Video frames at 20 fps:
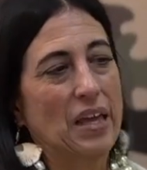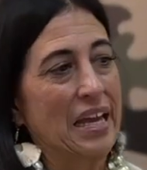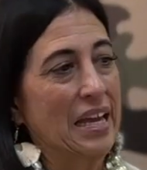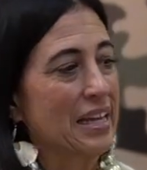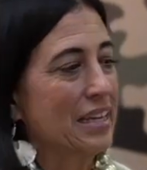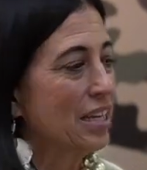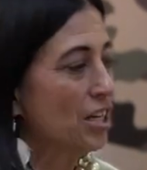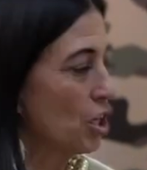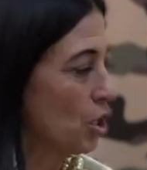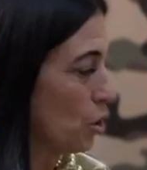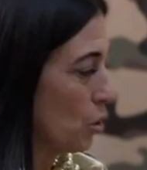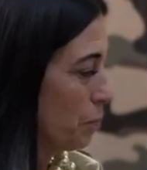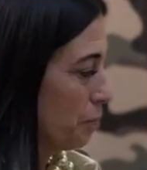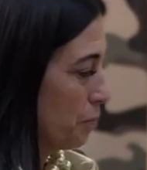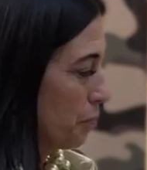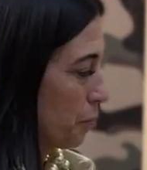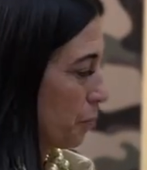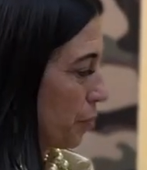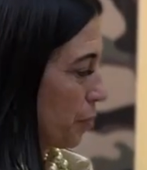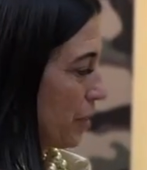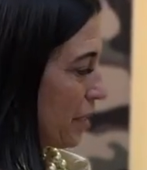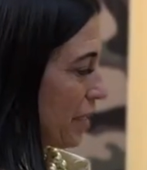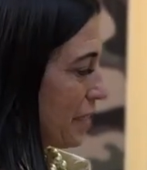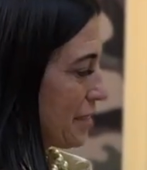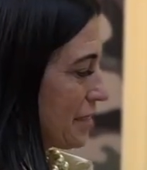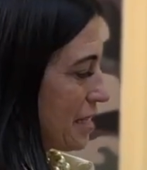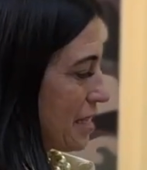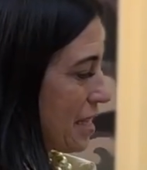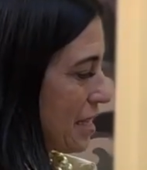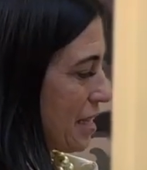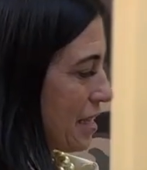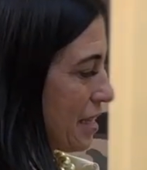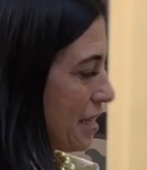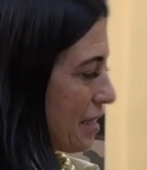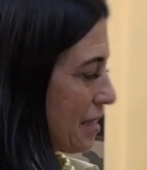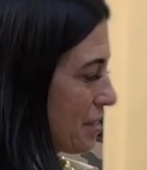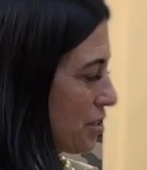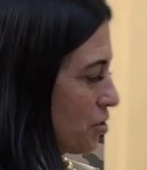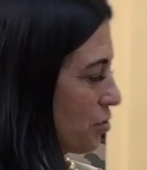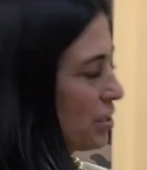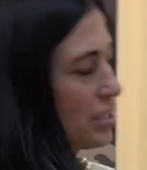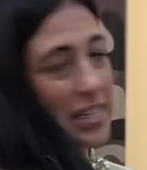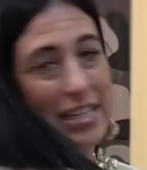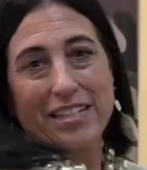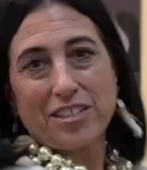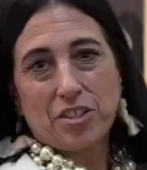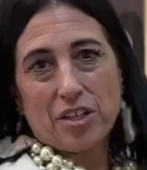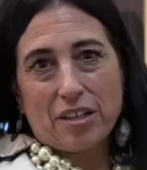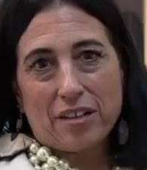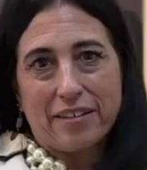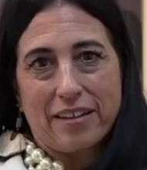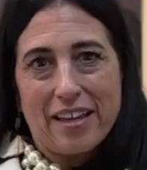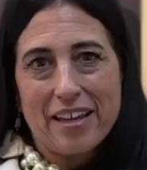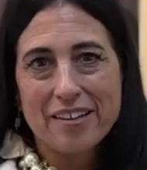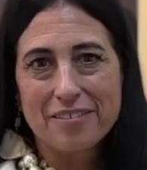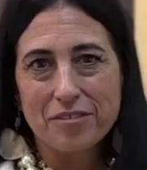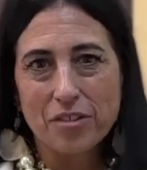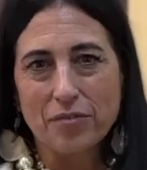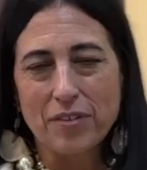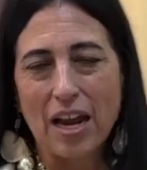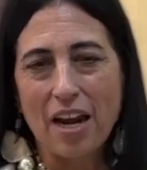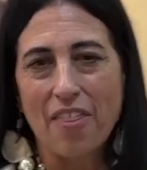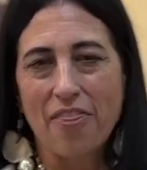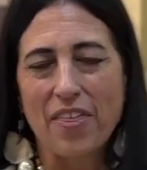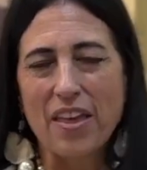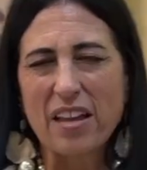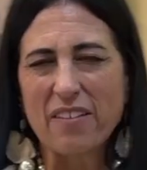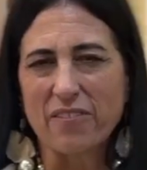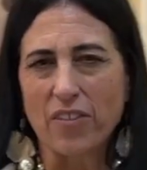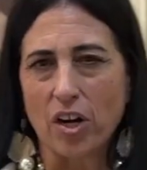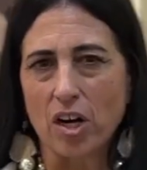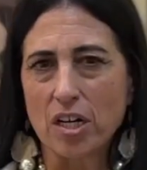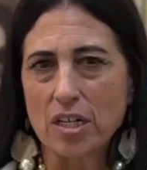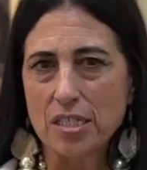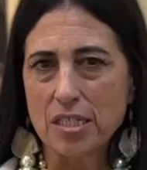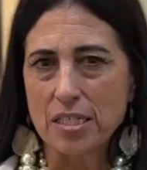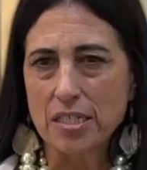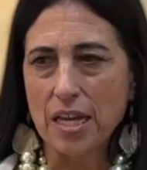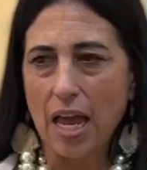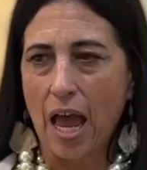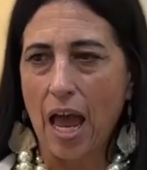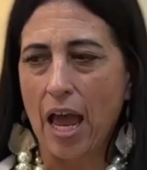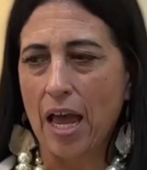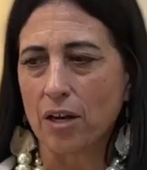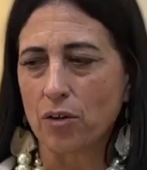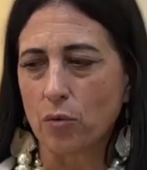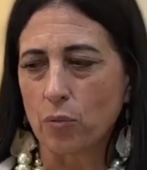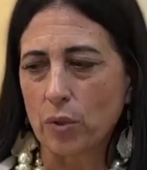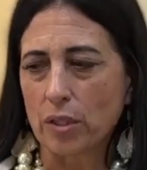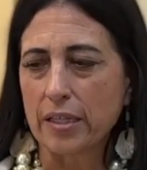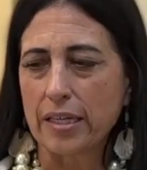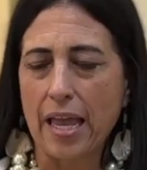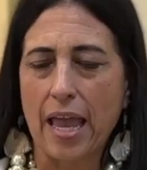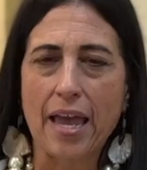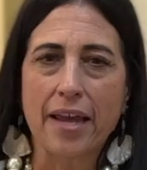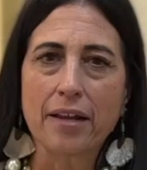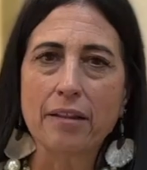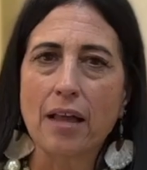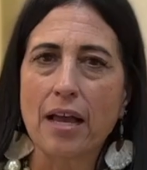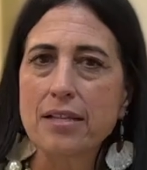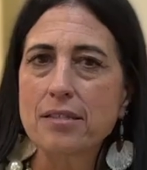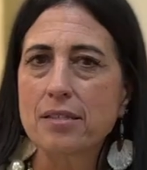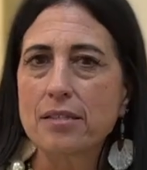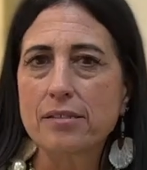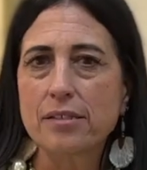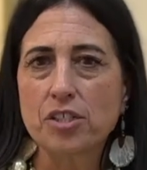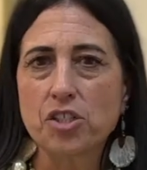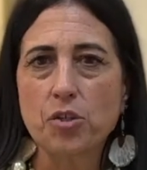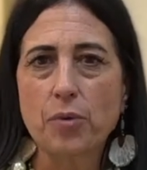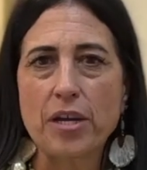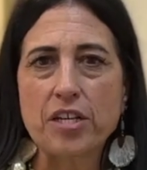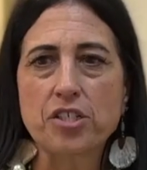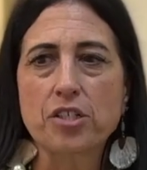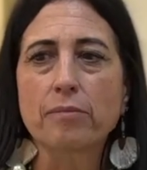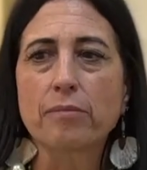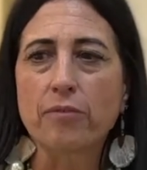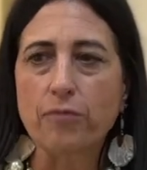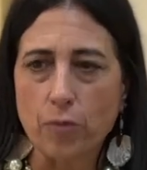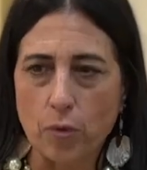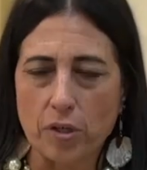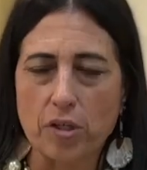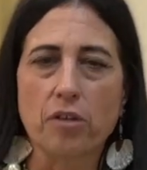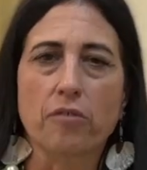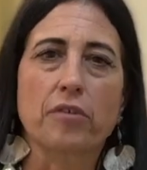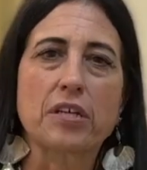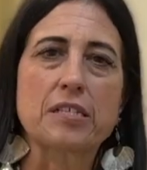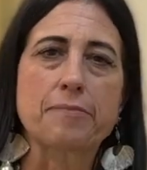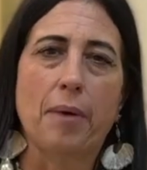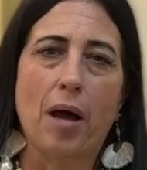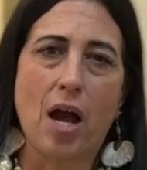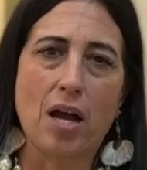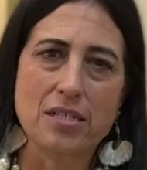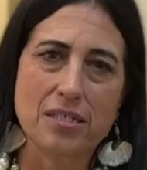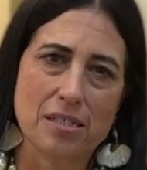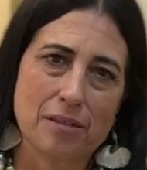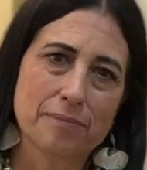You know, pretty strategically. You've got to think first and really analyze the situation before you respond.